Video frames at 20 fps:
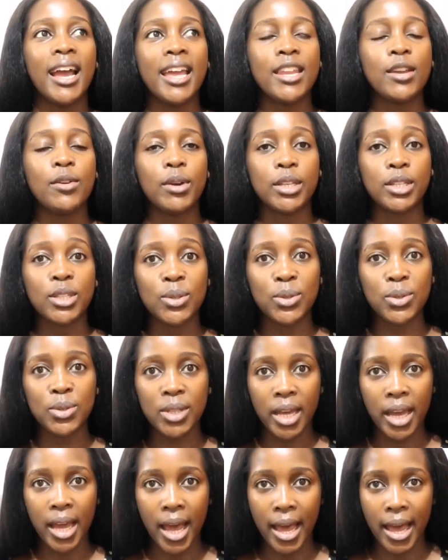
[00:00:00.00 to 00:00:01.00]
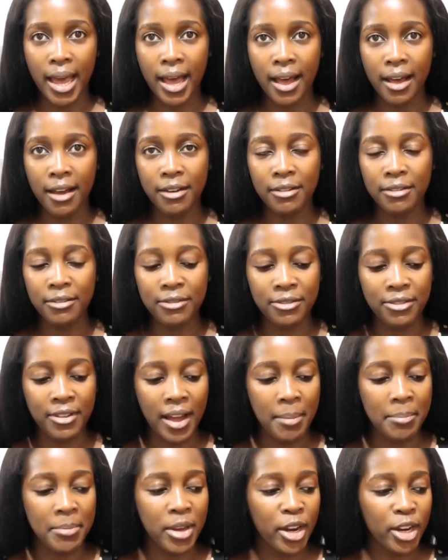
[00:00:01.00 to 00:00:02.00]
Anyway, so today
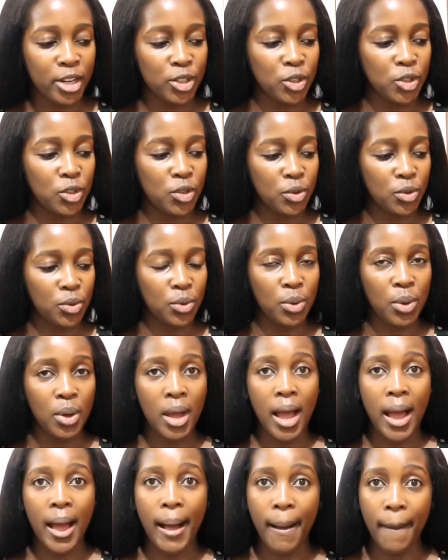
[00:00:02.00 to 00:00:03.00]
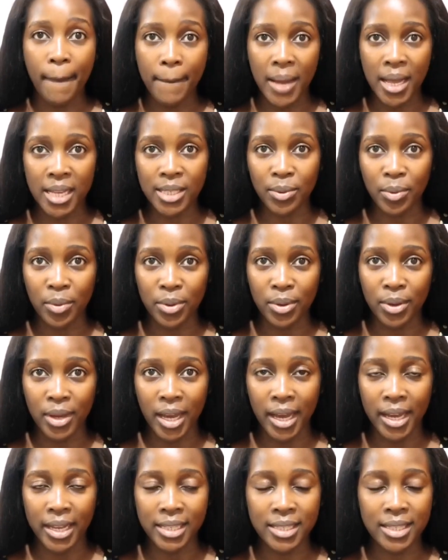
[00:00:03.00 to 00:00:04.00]
I'm here to do a mask with you
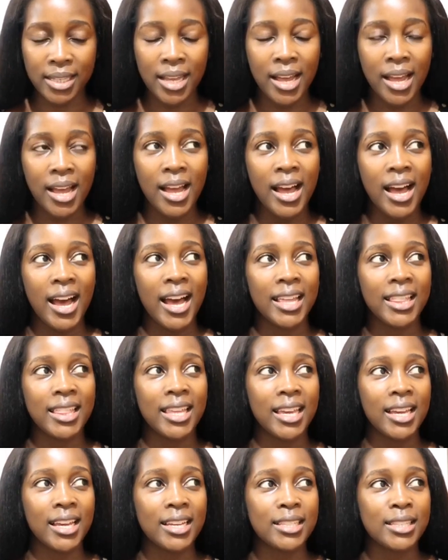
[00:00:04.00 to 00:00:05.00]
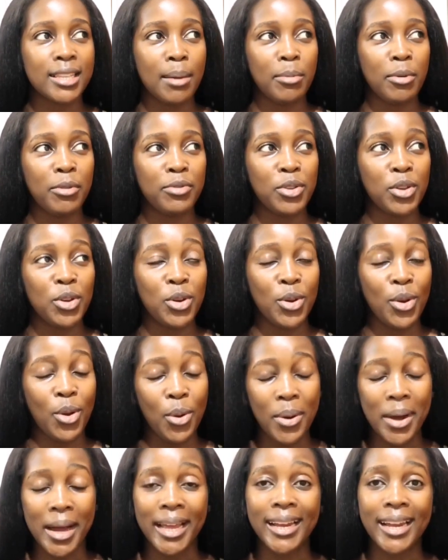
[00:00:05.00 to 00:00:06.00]
guys. I think some of you
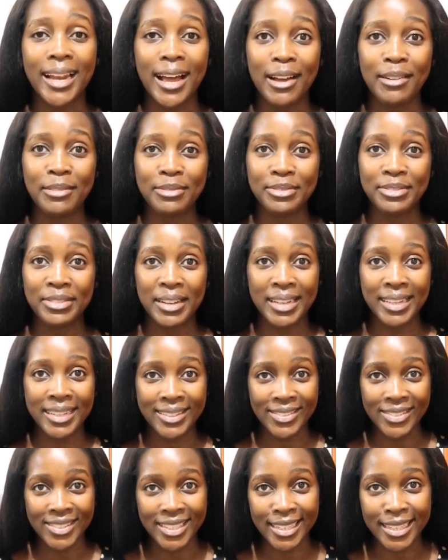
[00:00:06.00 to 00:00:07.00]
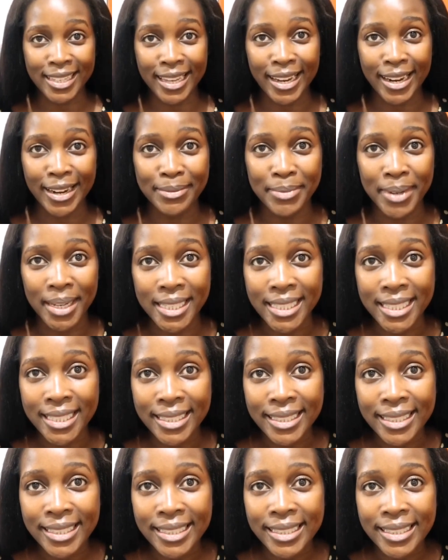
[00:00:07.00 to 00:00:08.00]
know I love to take care of my
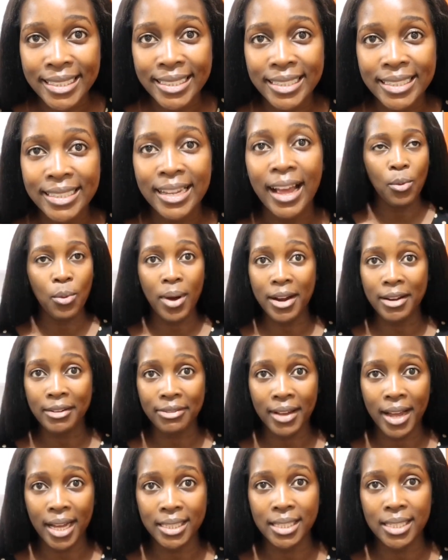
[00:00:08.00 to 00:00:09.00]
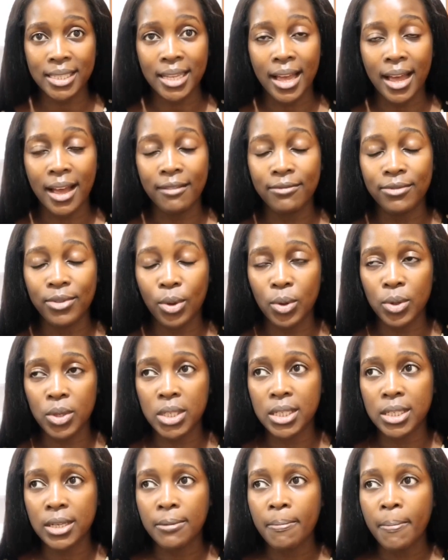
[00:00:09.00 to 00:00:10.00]
skin. One fact is I have
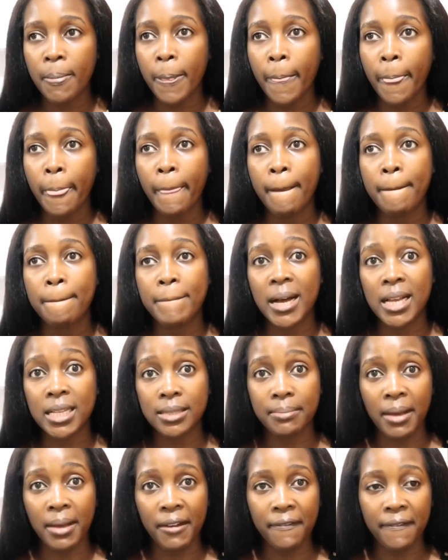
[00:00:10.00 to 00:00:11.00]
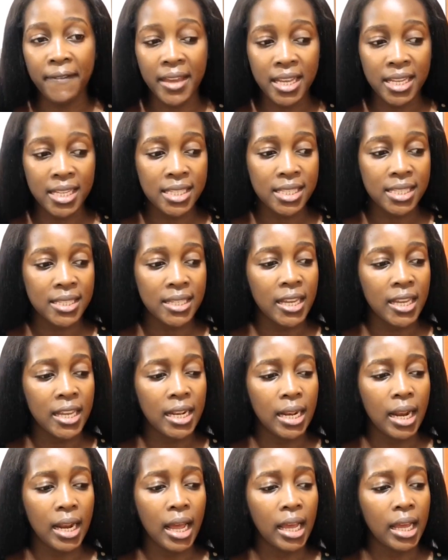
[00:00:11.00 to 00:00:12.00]
not masked my face
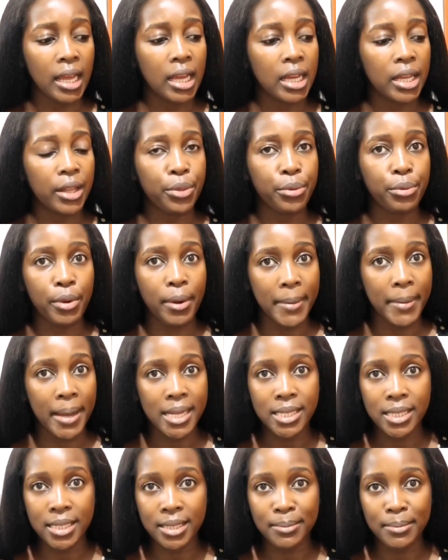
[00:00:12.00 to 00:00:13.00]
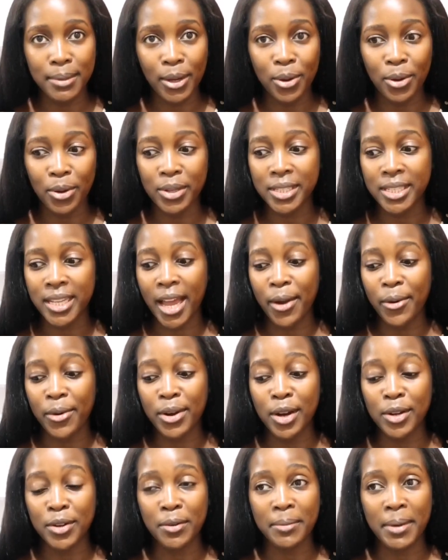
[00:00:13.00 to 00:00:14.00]
in like 3 months because I
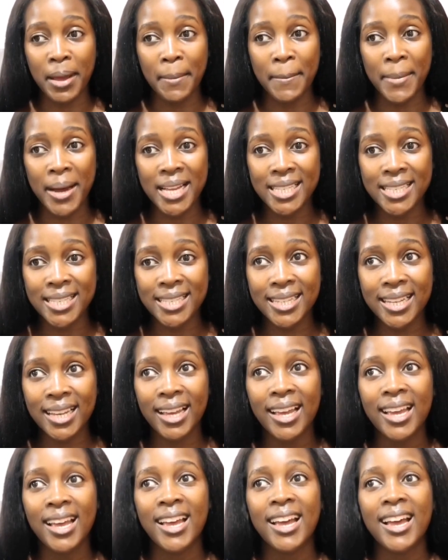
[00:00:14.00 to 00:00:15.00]
ran out of my mask